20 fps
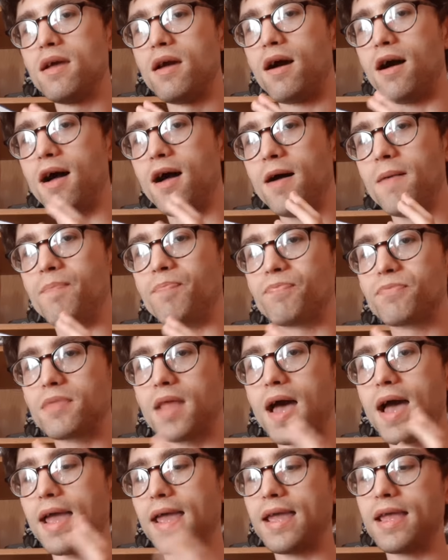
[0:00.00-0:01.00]

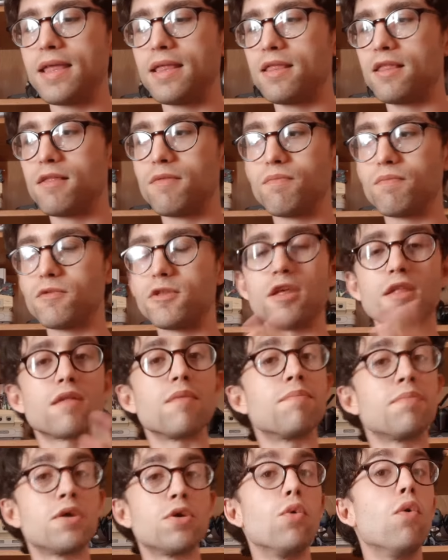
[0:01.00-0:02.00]
that is just a
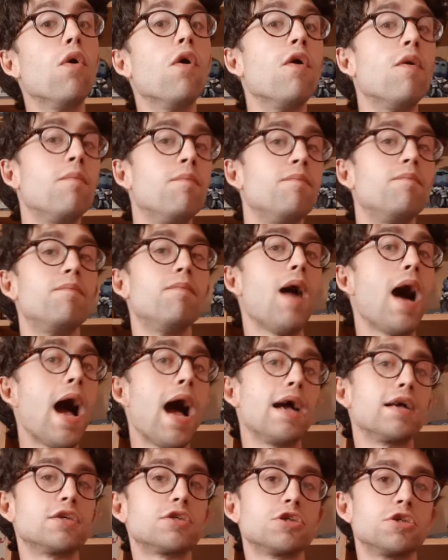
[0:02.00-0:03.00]
pure
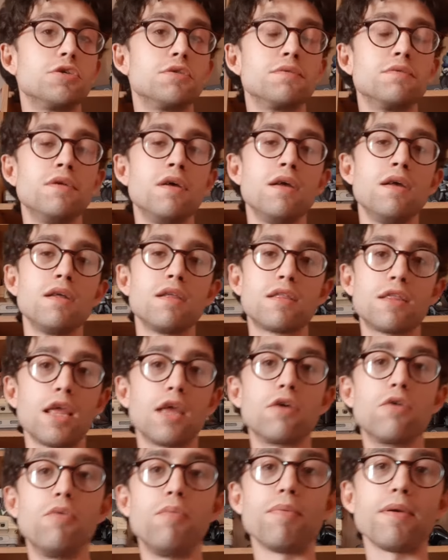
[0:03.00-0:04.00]
action
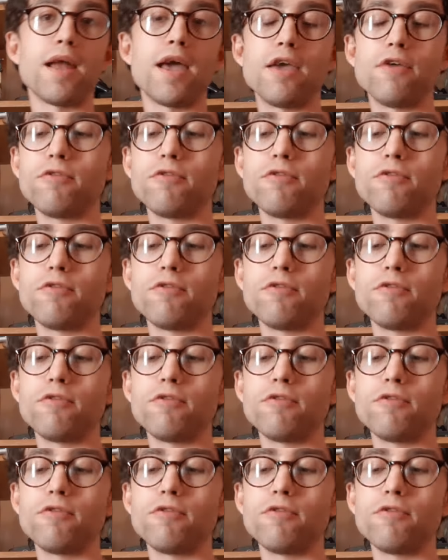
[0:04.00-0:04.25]
single player